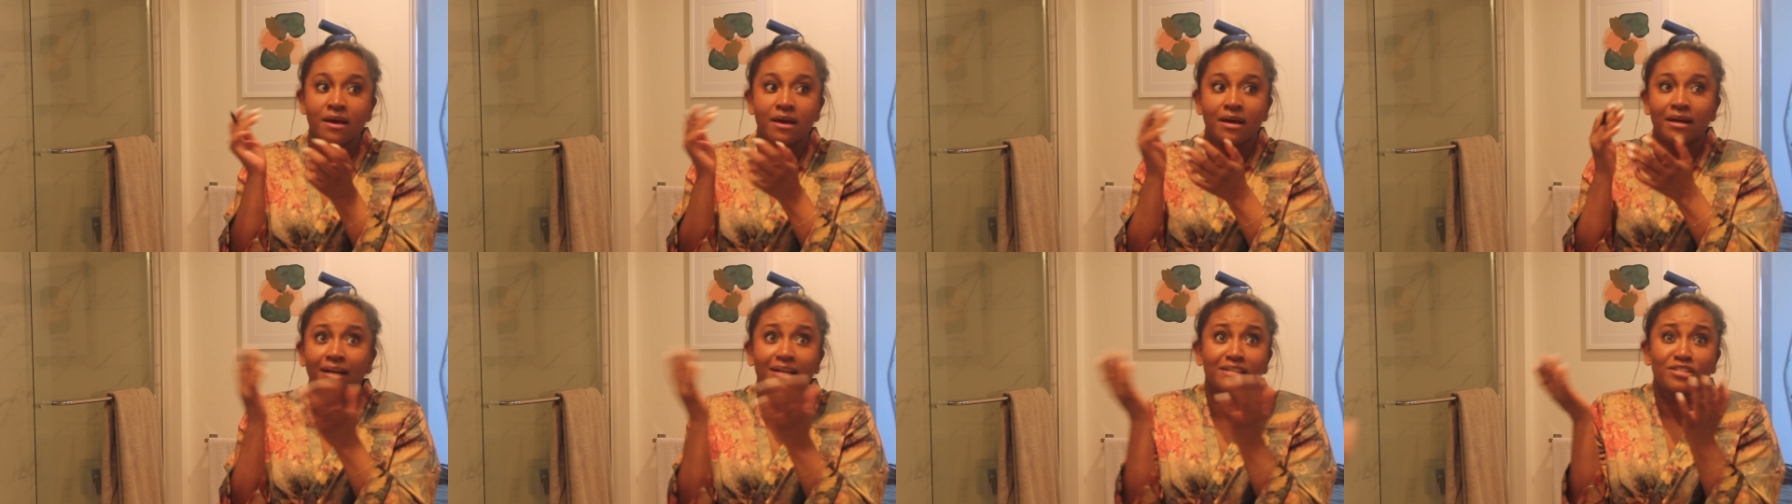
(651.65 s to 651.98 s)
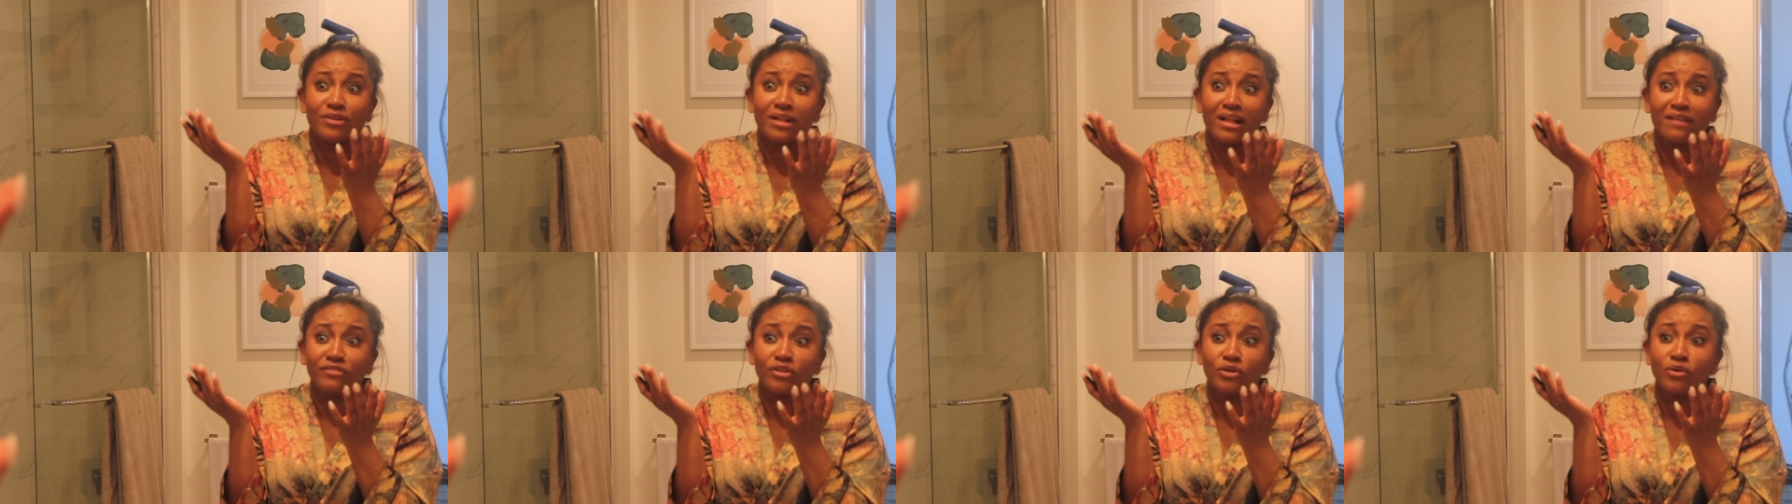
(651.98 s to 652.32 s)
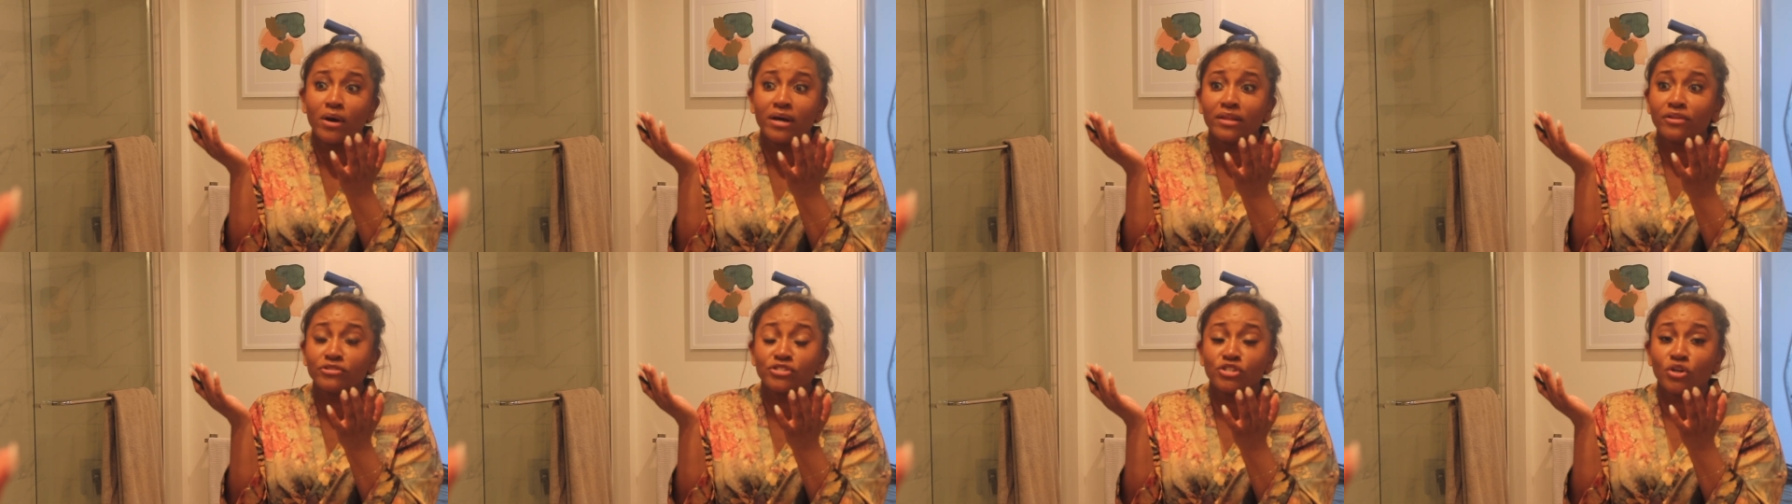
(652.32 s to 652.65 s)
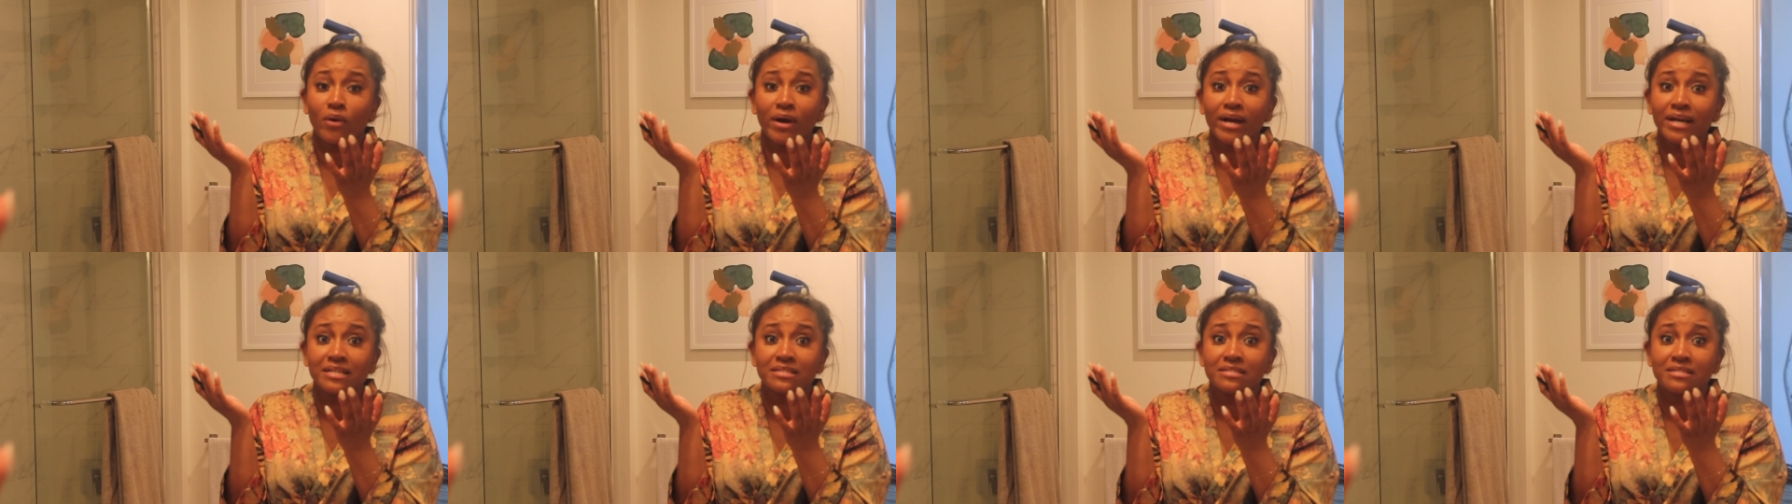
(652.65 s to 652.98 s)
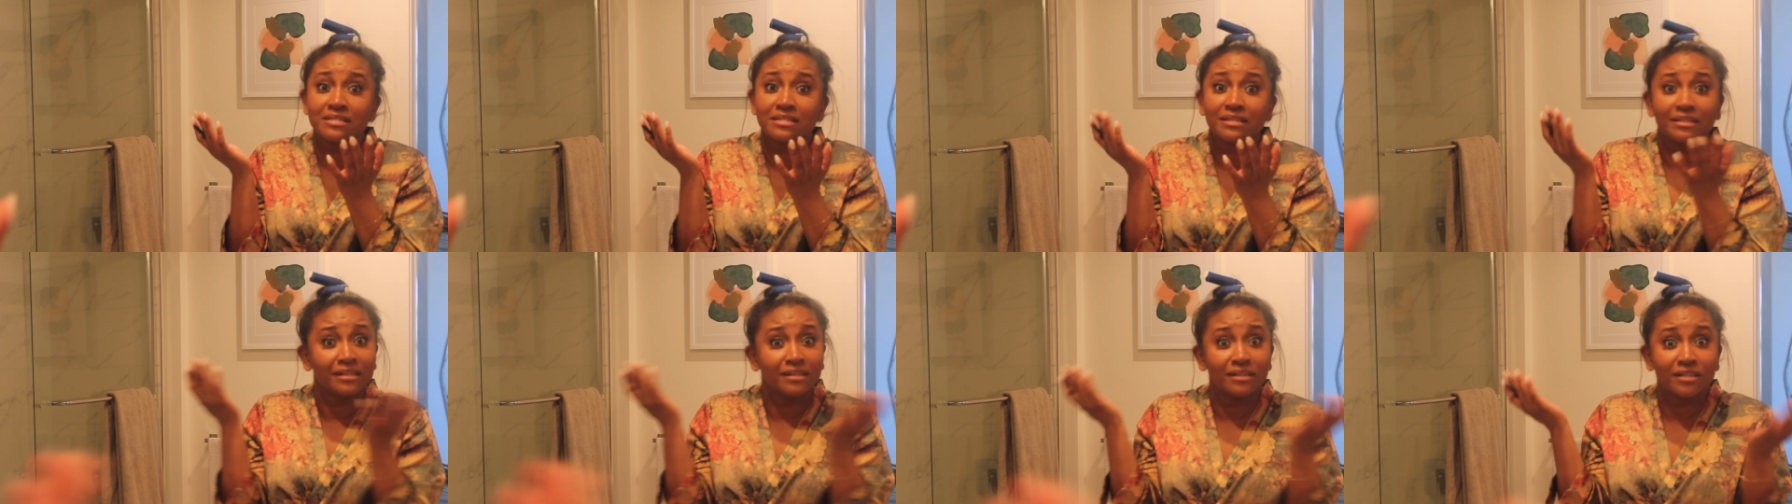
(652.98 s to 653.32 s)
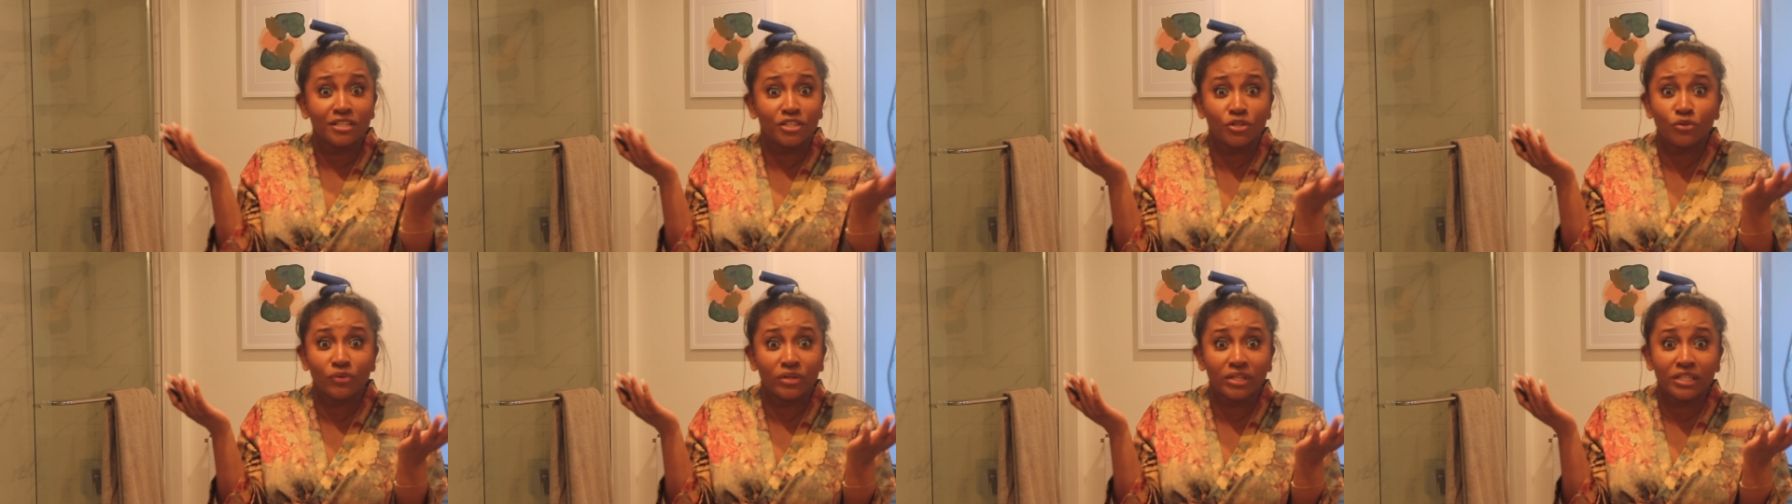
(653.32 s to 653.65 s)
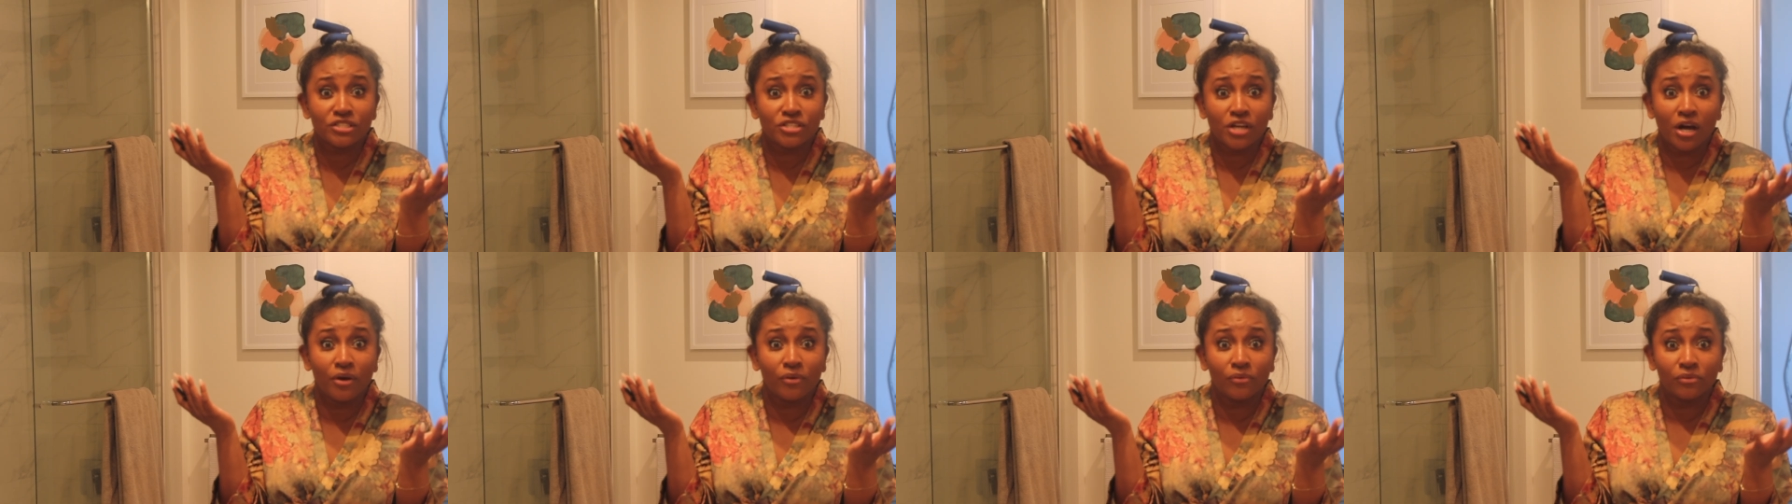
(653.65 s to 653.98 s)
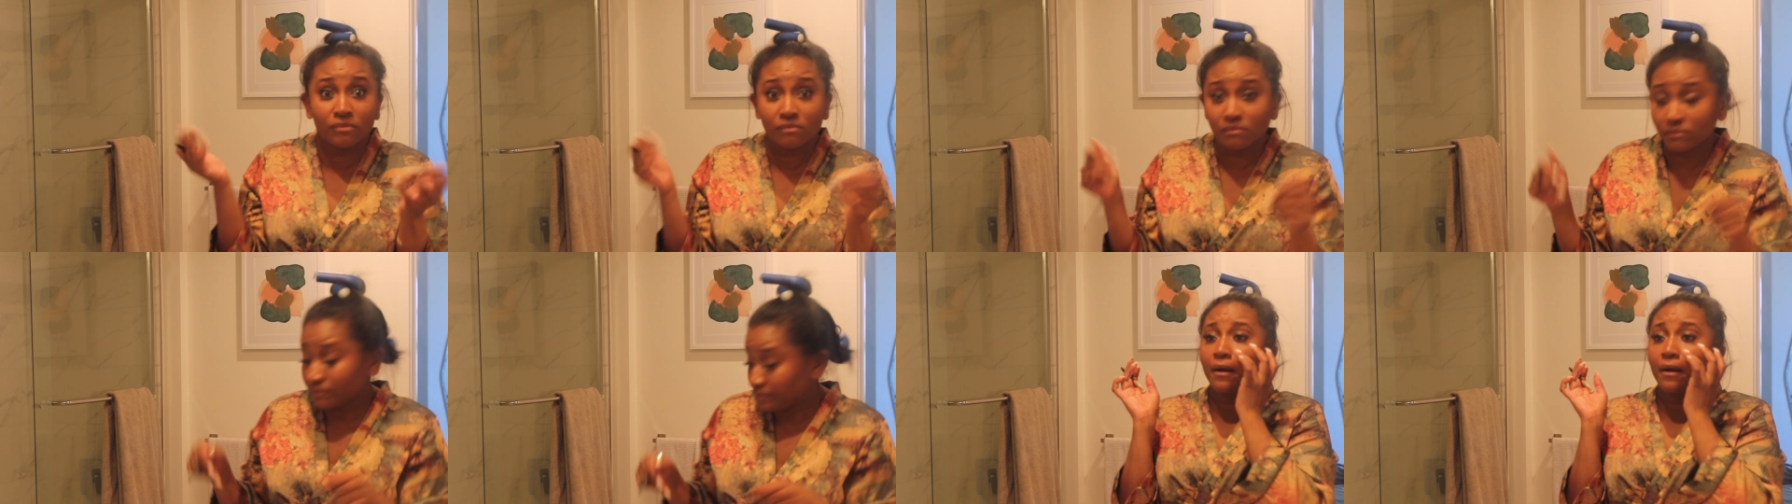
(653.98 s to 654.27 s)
because you have no other choice. You really don't.